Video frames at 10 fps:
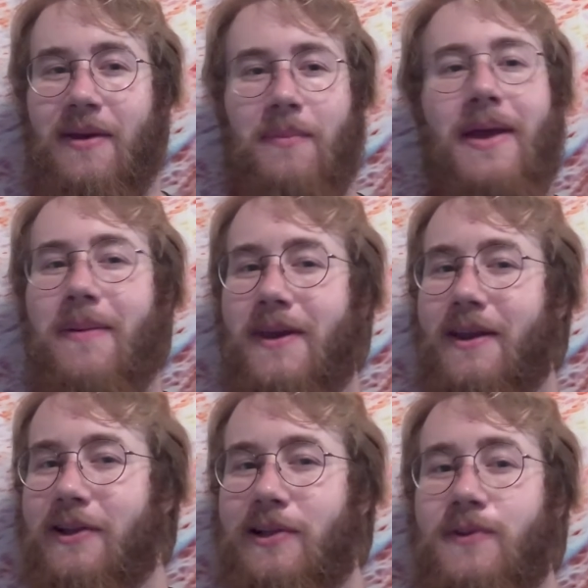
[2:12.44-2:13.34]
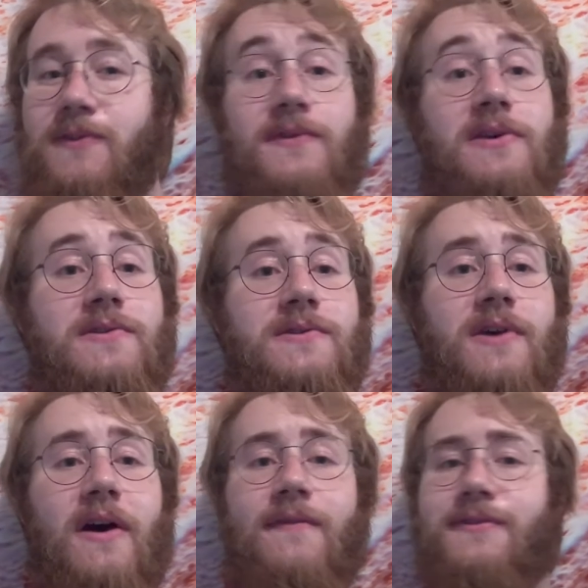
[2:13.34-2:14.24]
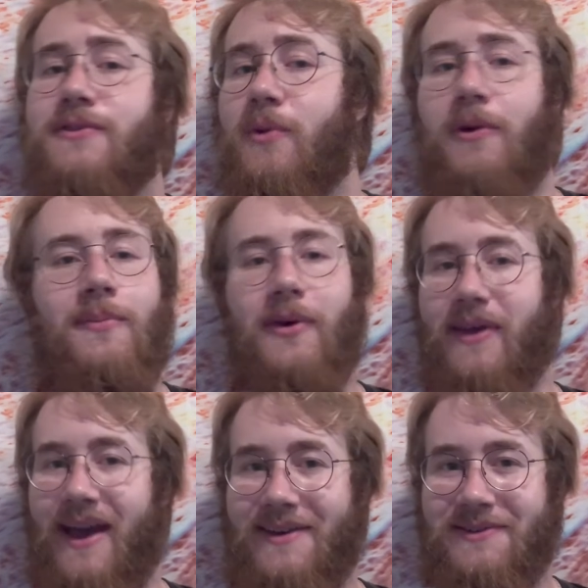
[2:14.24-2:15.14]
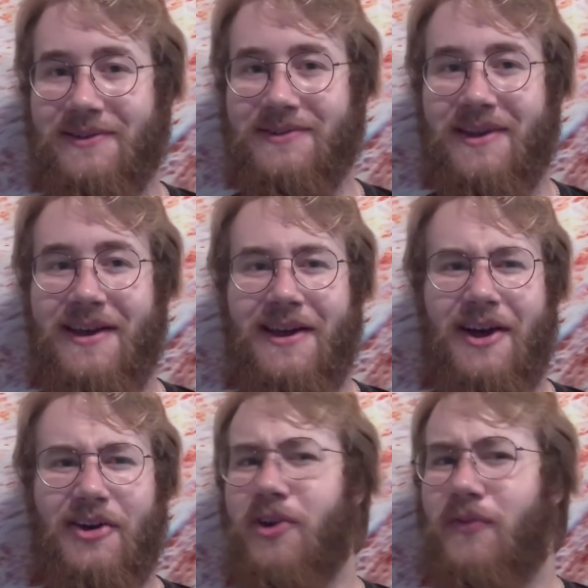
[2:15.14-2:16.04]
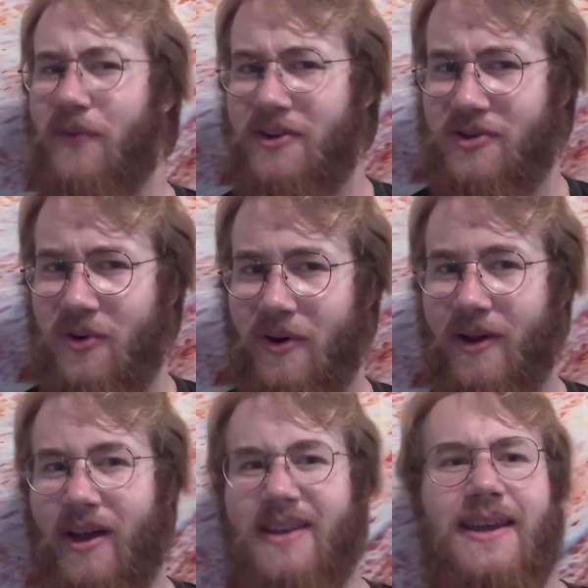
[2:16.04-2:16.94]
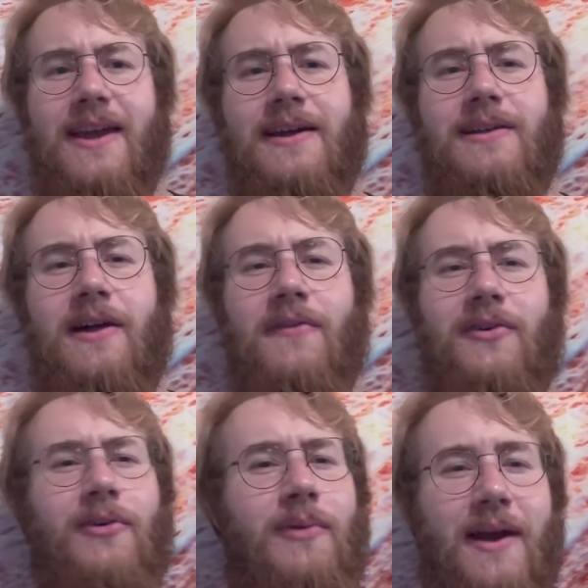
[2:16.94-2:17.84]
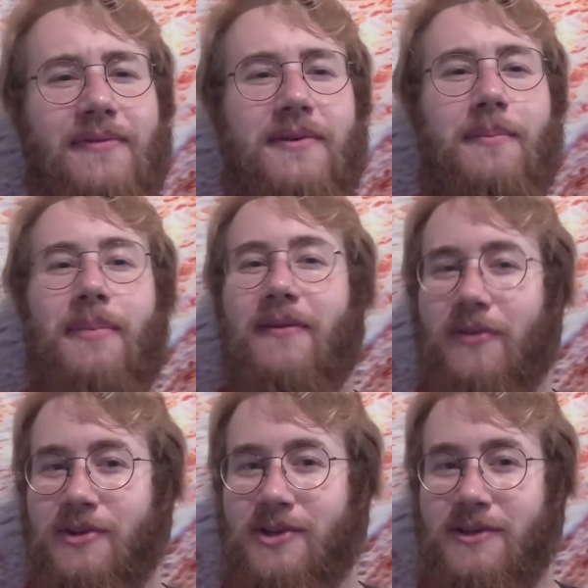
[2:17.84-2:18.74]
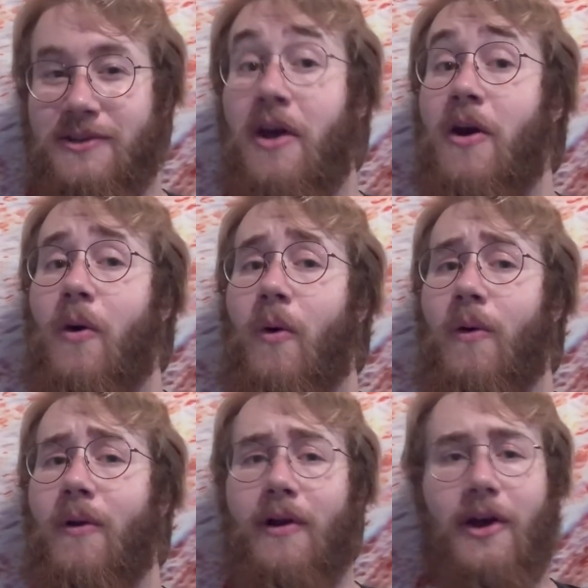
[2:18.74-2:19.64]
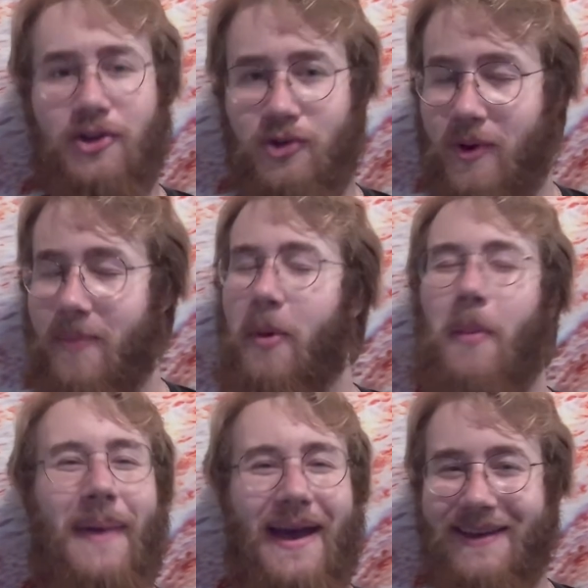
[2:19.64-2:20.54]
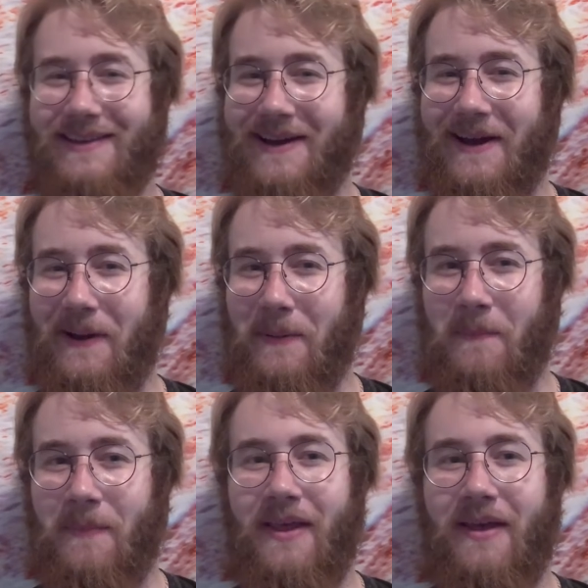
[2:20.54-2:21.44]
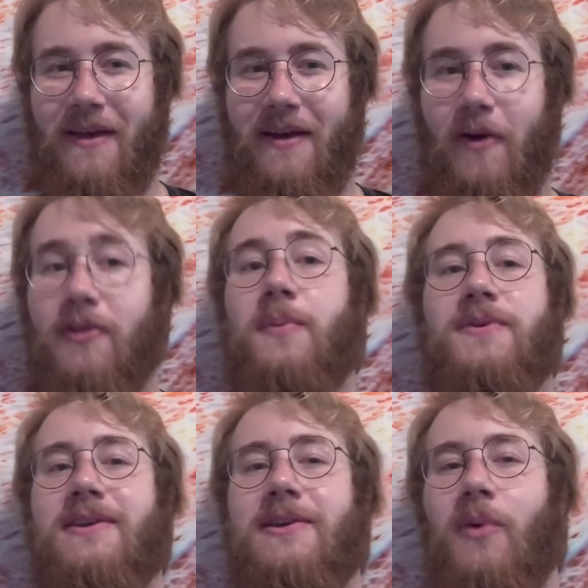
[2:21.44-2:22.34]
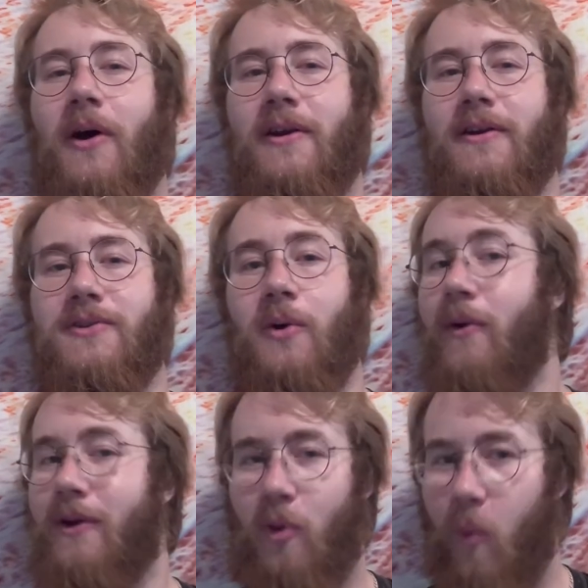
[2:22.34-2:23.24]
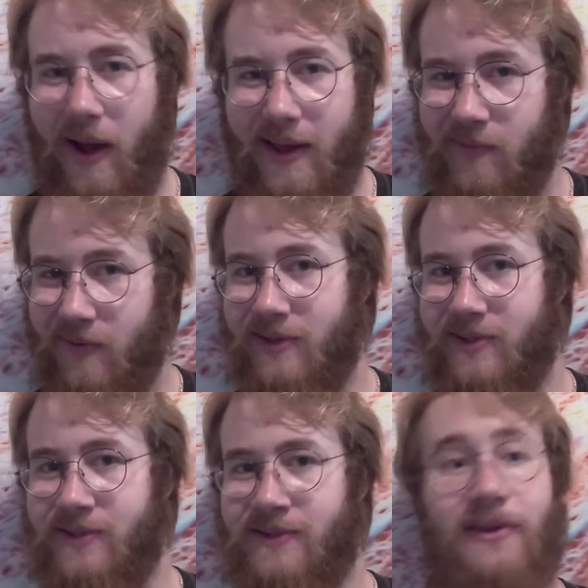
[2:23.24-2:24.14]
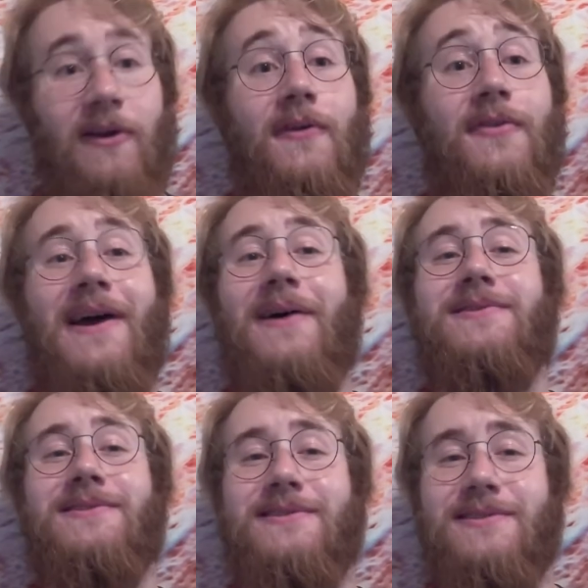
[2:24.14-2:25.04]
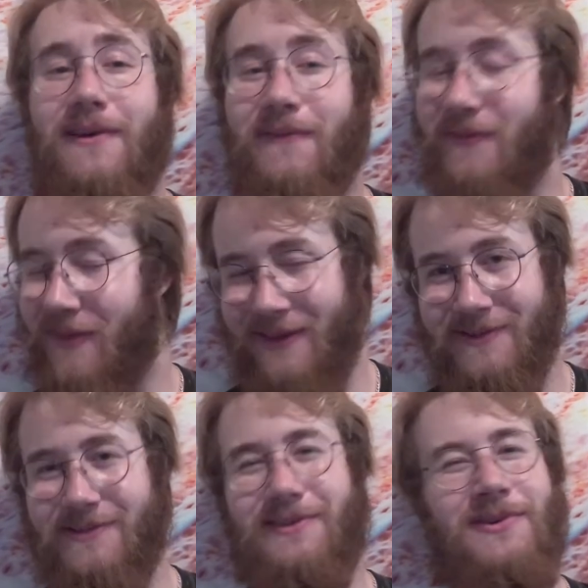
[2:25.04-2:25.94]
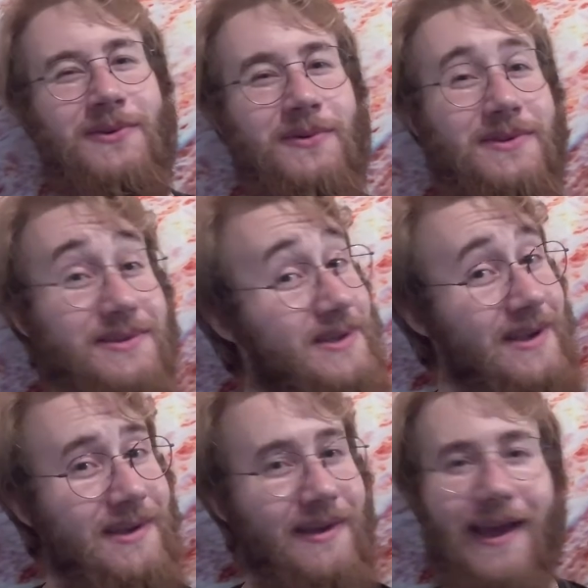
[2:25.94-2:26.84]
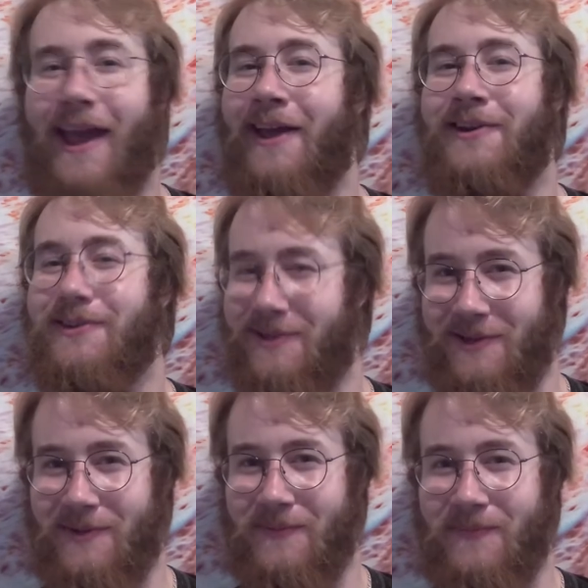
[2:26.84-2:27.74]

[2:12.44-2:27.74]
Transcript: Maybe it includes views of storybook castles, a Good Fish Story, A Tale of Craft Beverages, or A Trip Back in Time. On the pristine waters or in quiet villages, there are thousands of things to see and do.